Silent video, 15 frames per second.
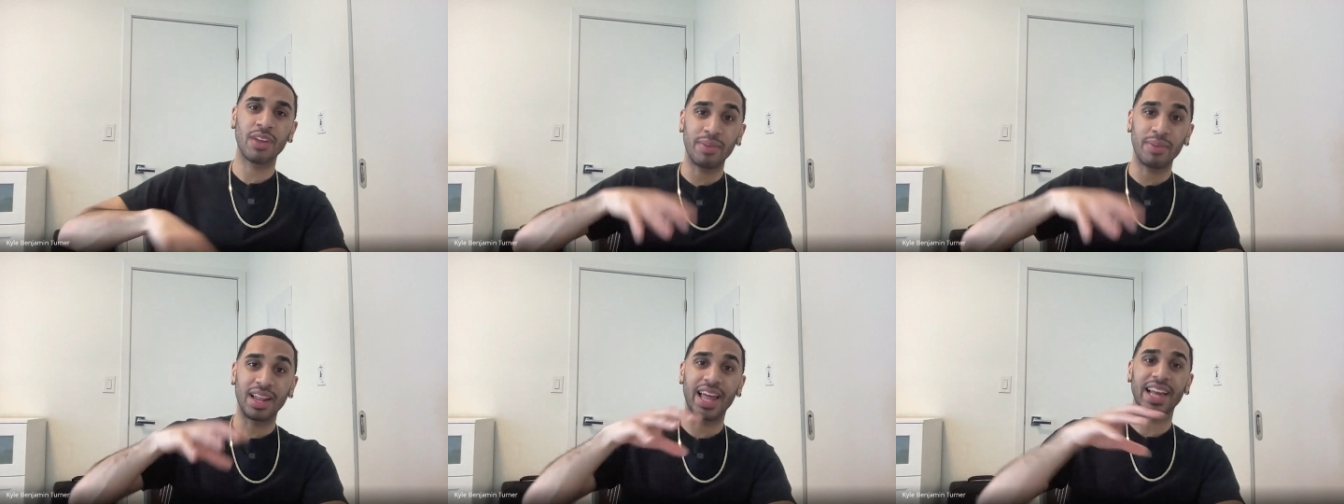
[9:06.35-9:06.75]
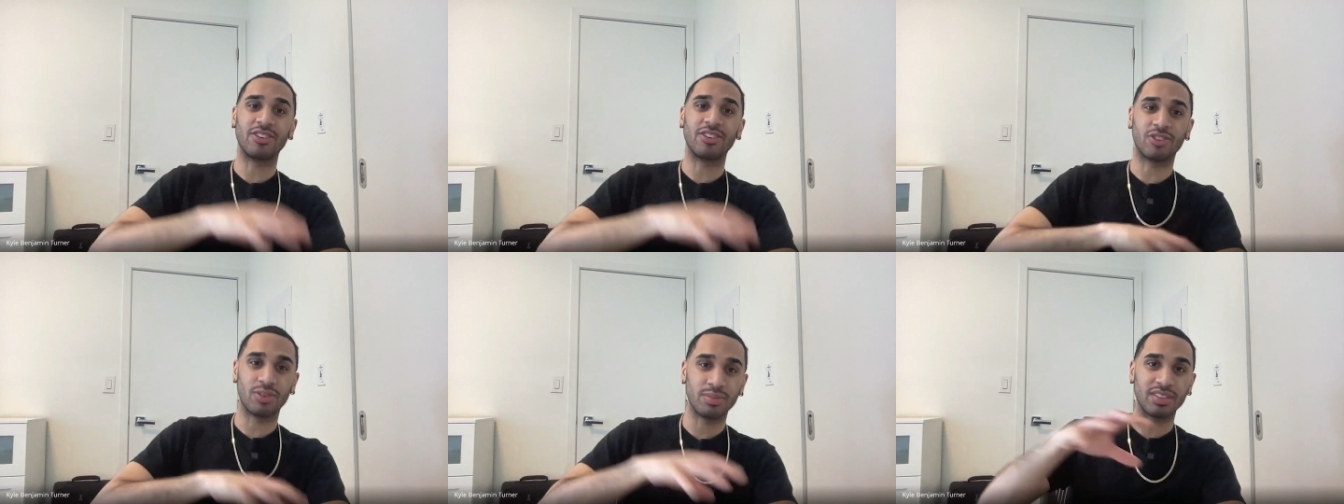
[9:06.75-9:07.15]
but like in
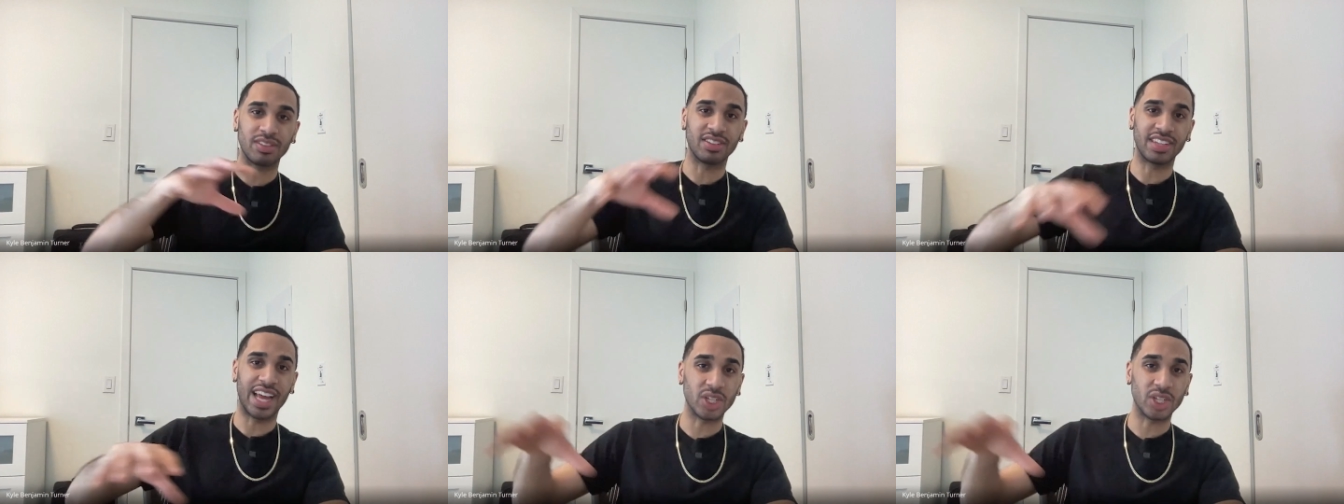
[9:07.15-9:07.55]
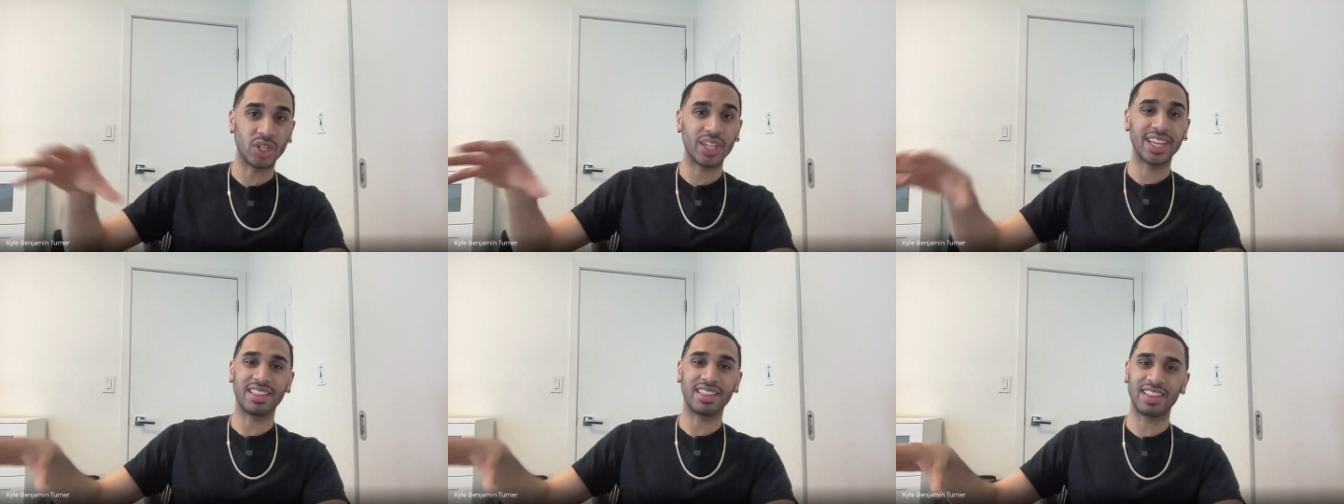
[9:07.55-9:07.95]
terms of scheduling
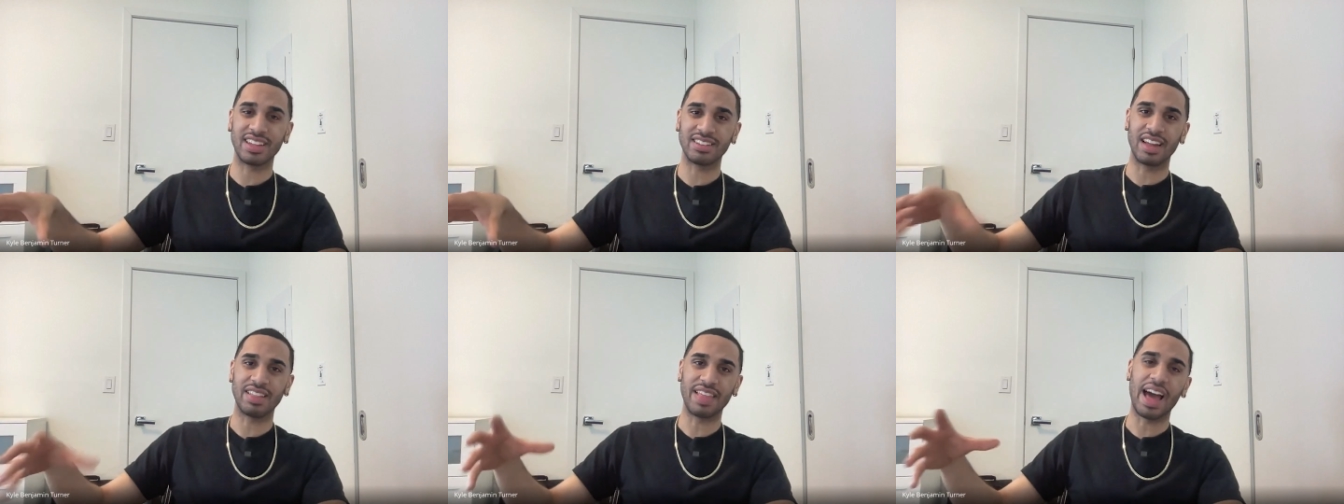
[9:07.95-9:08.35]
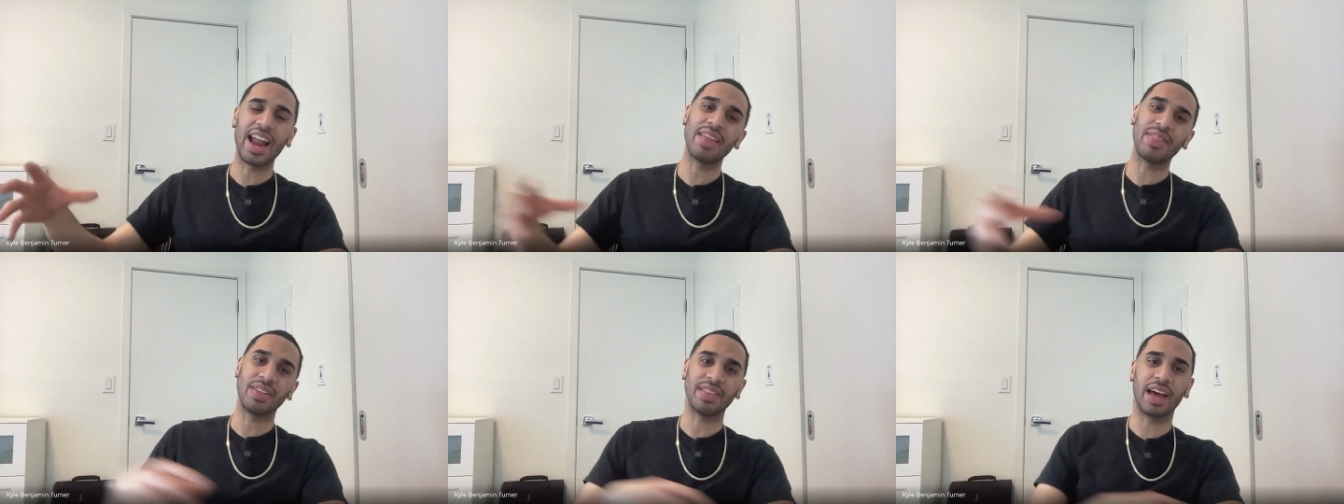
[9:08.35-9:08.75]
and things like that, I
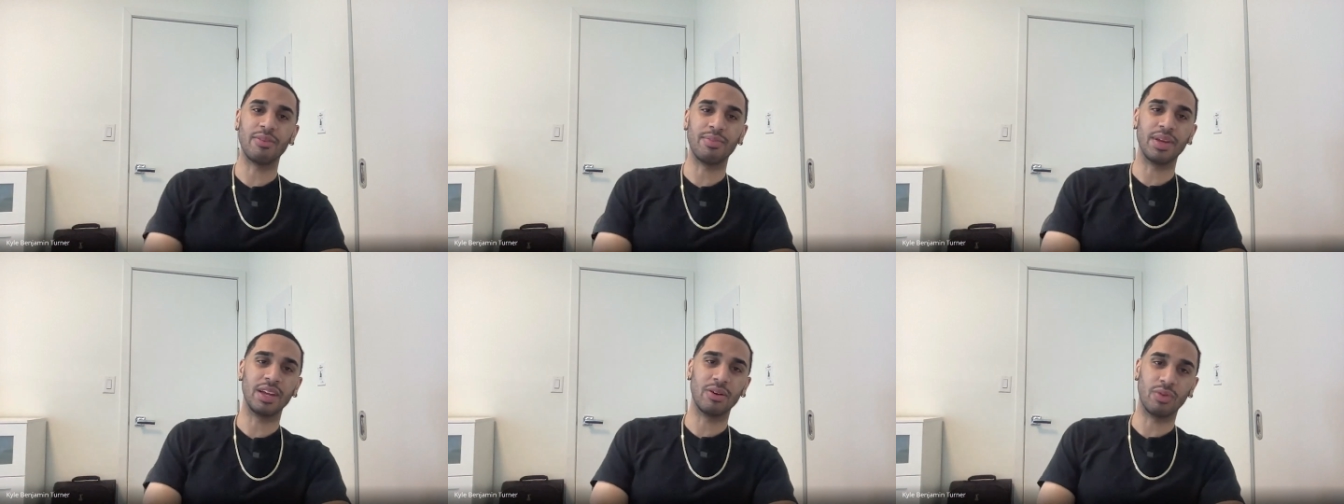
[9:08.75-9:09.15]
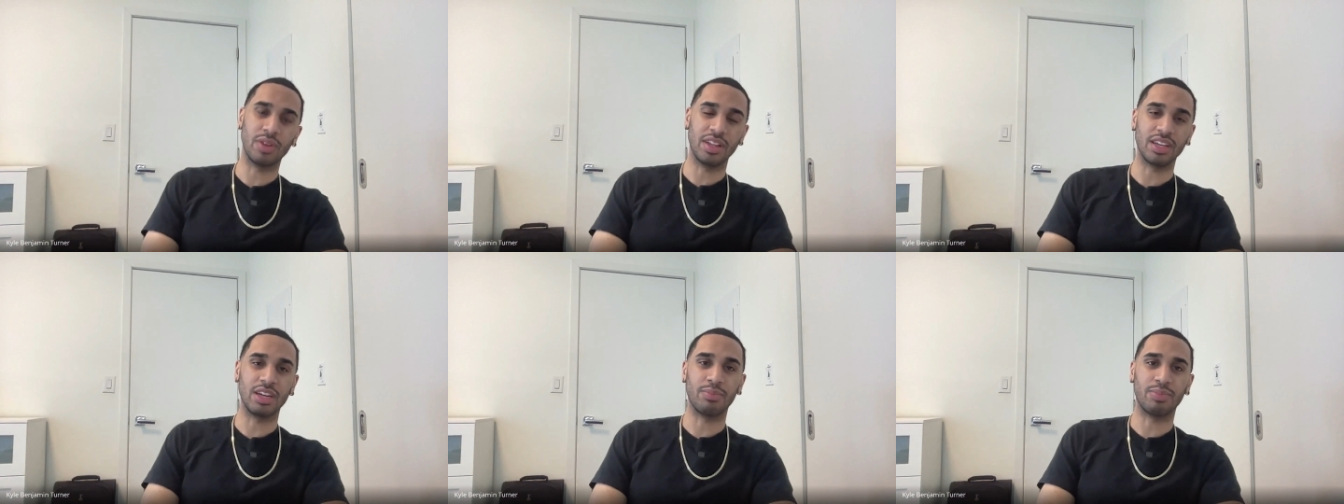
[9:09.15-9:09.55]
think that would be a really
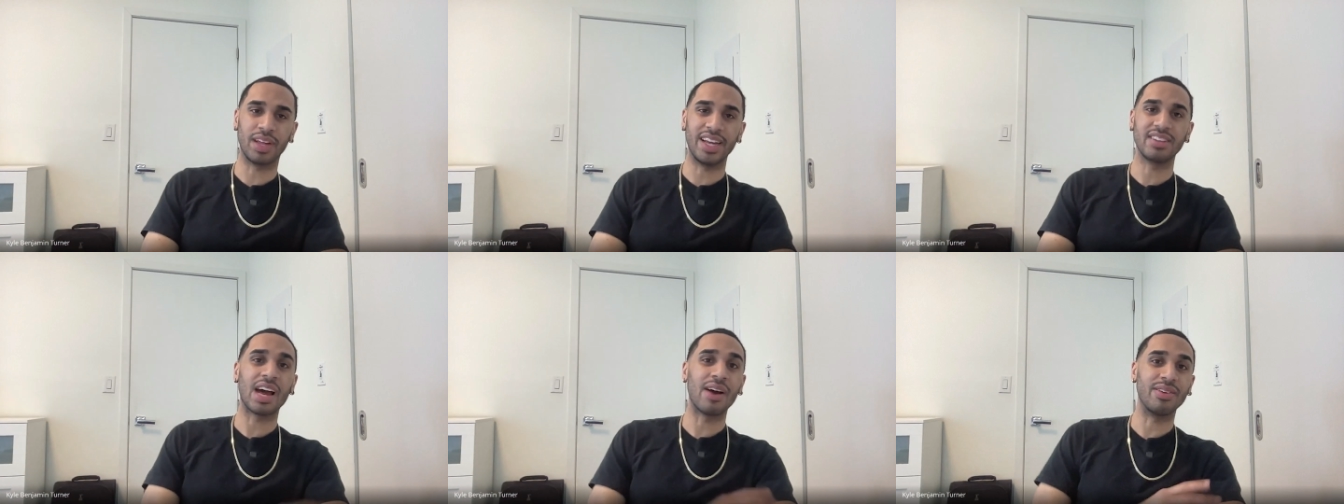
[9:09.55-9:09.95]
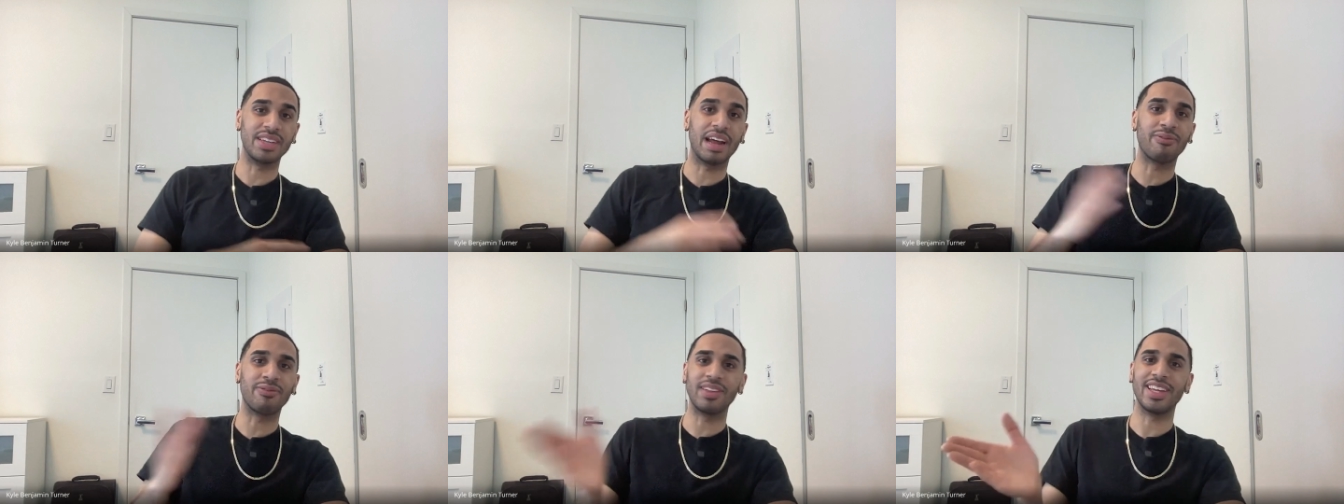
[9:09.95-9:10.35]
good place. I would
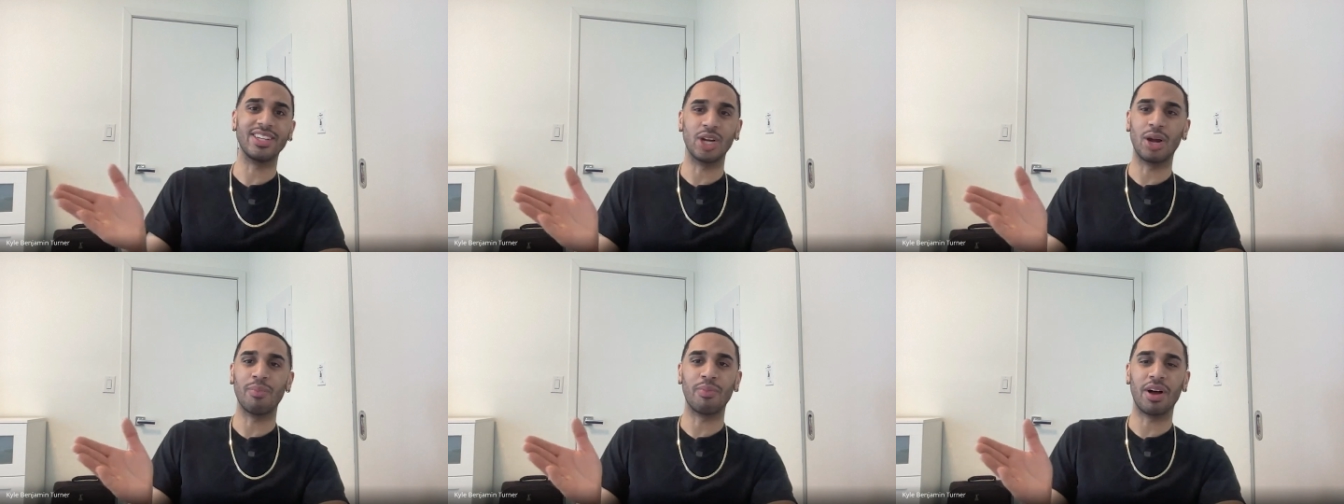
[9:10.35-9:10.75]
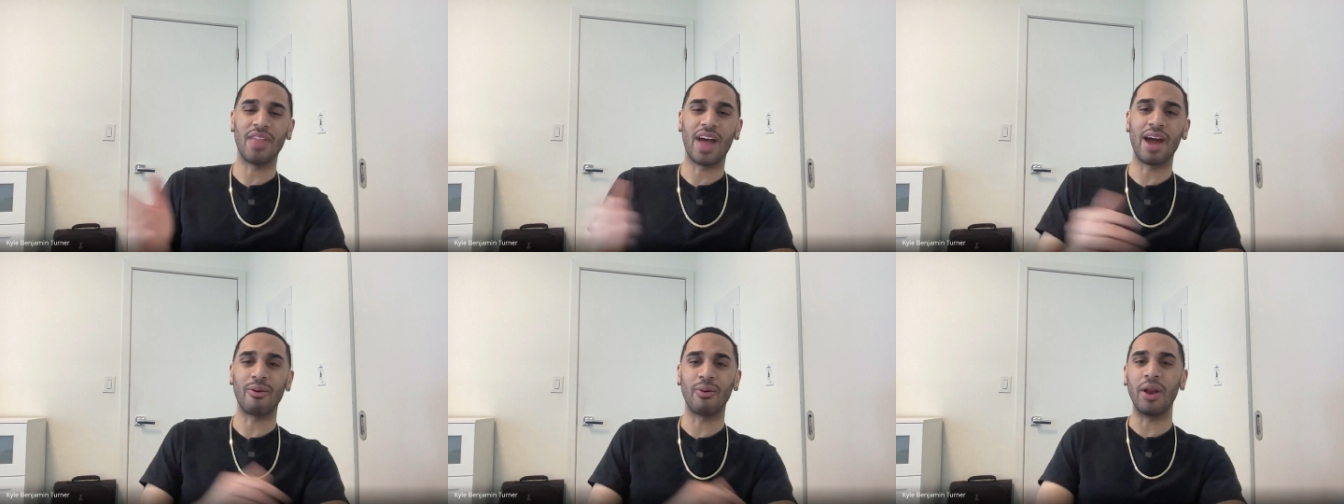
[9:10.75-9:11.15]
definitely jump on
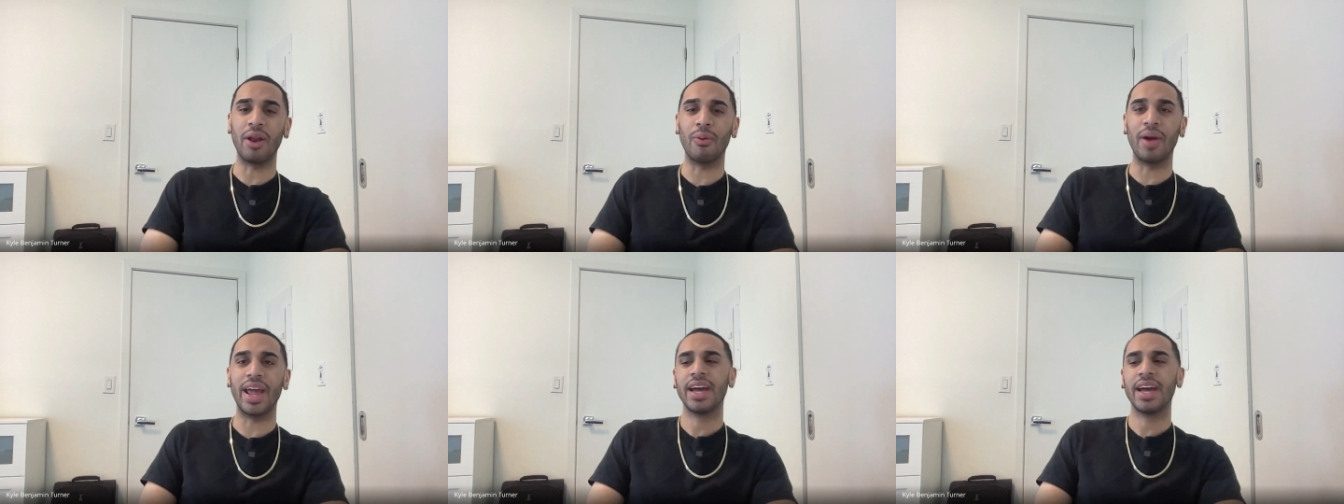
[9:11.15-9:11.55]
that right away.